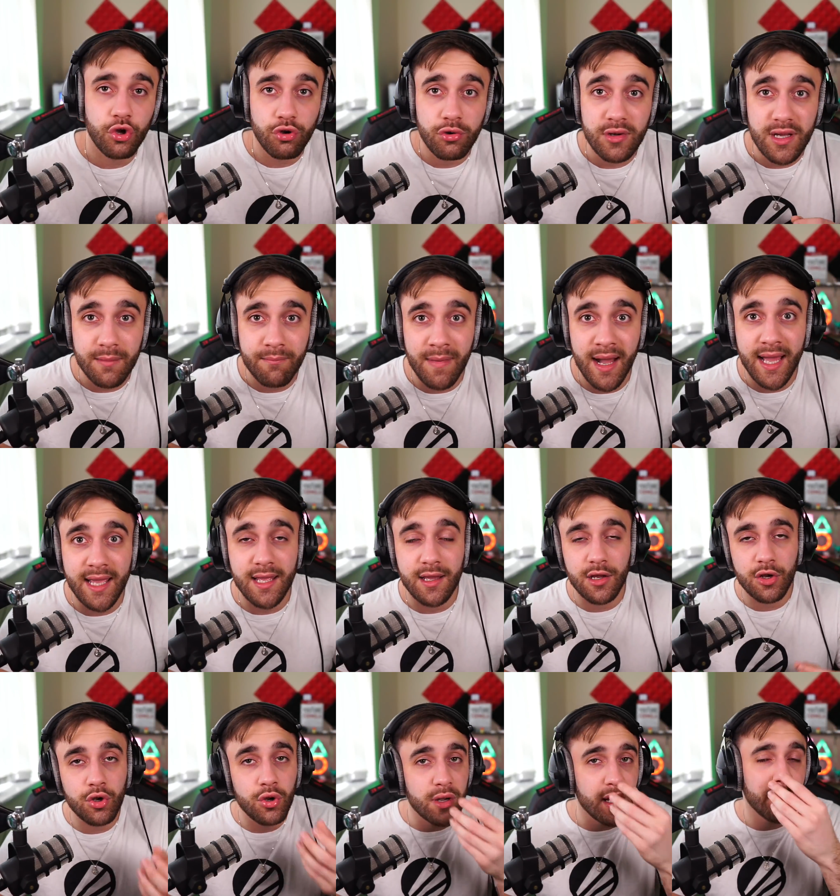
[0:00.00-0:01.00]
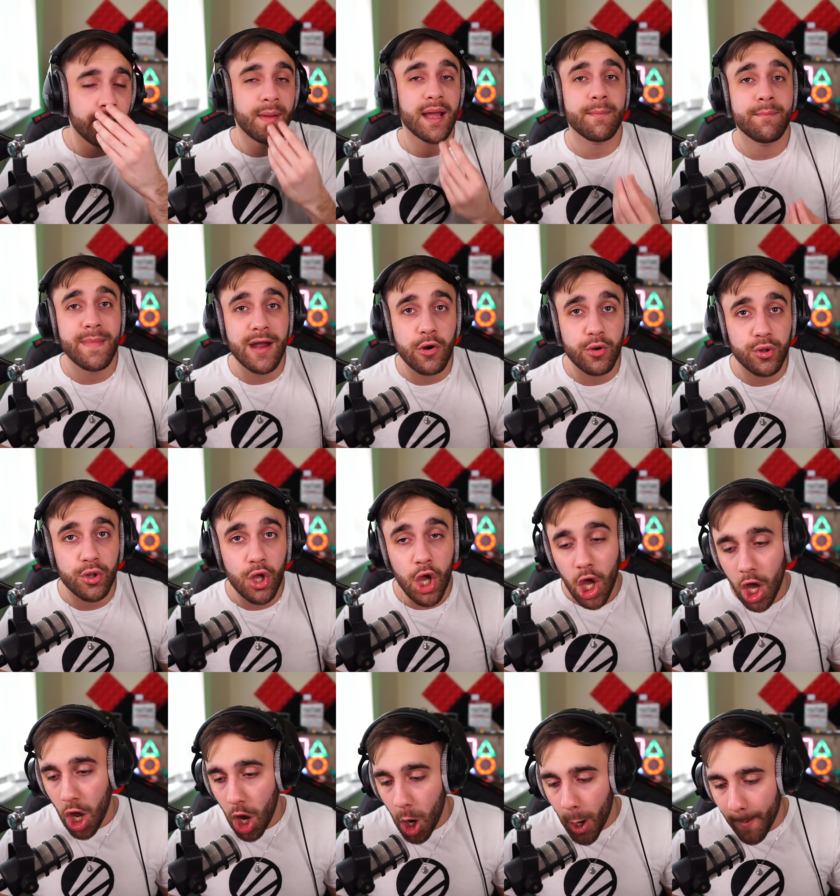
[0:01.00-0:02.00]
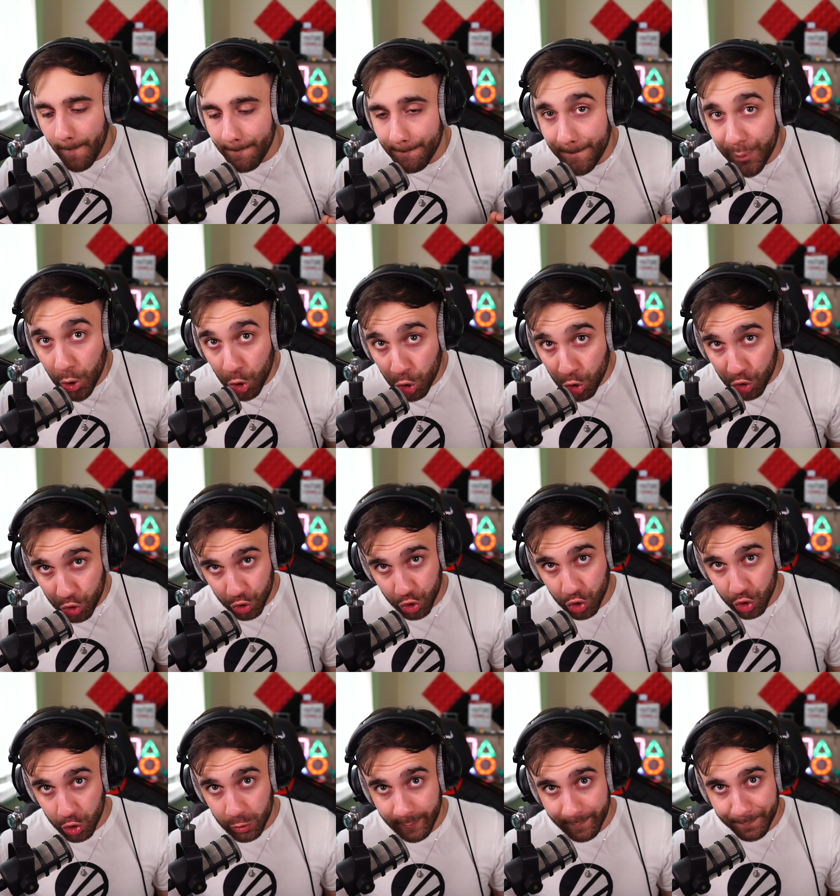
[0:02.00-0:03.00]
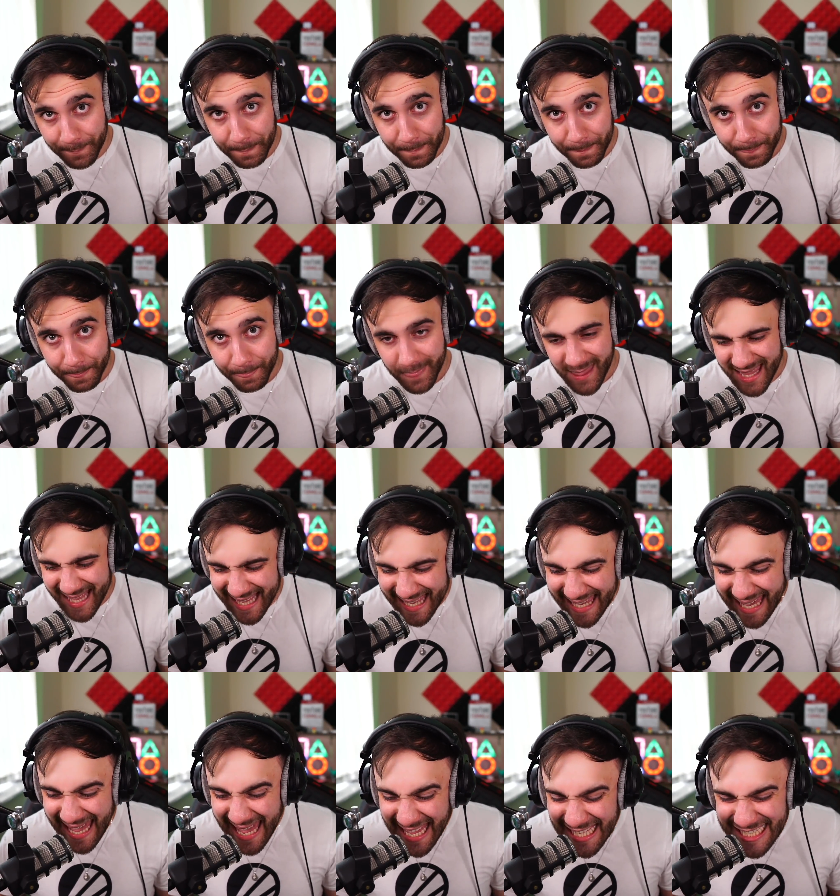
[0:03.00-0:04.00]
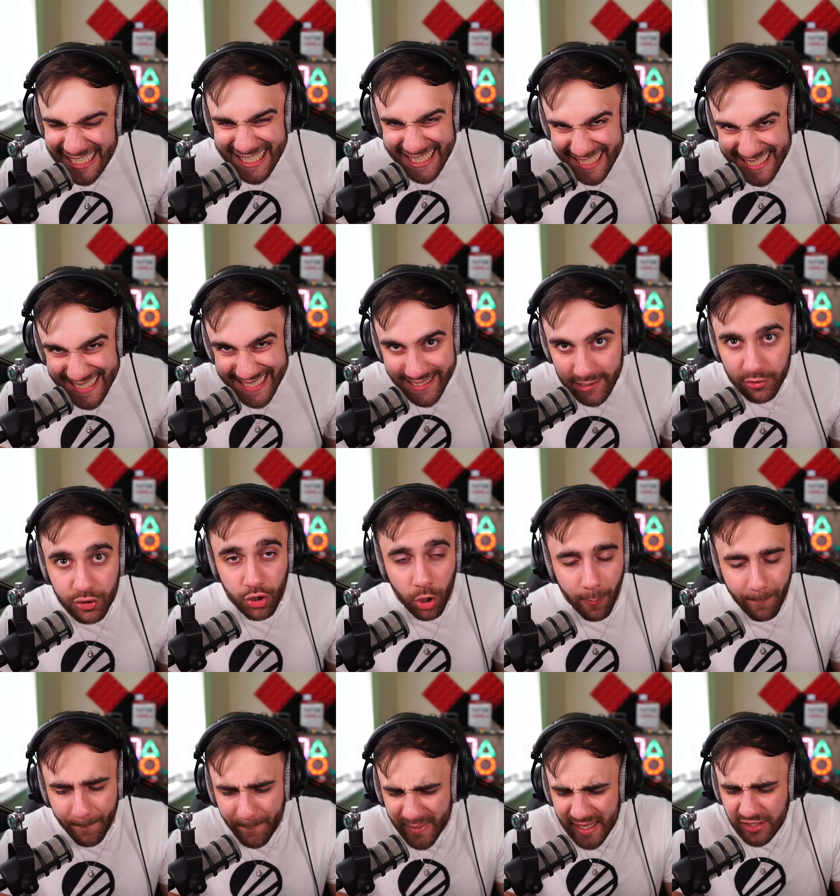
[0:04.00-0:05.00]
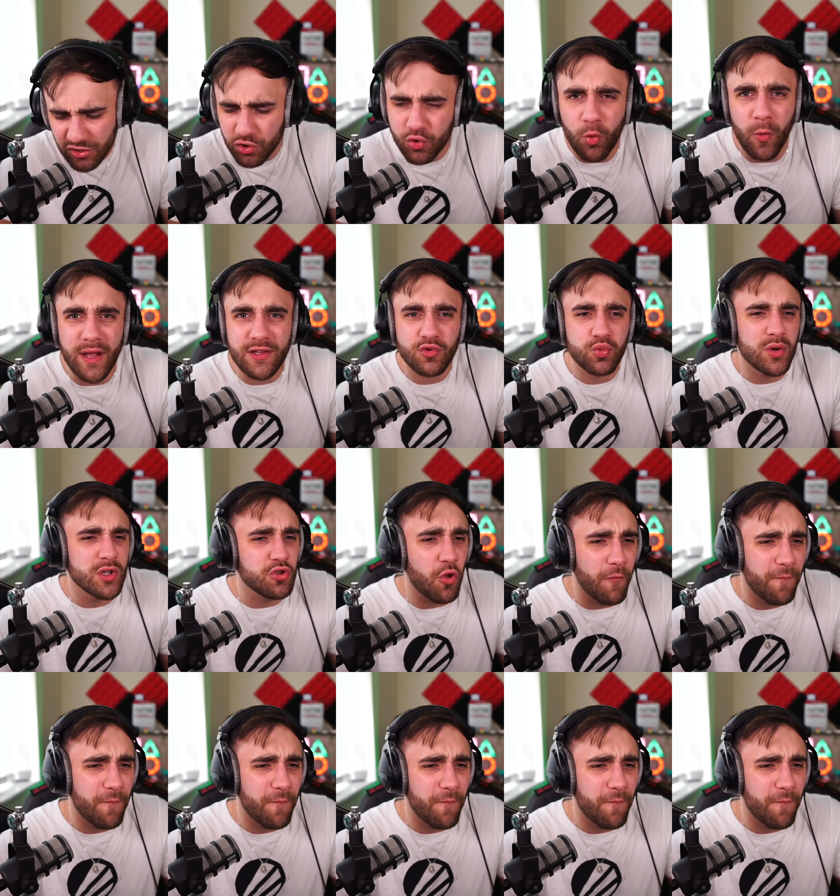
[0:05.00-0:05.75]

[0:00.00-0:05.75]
look at my mouth. Bus. Gets, not biscuits. What the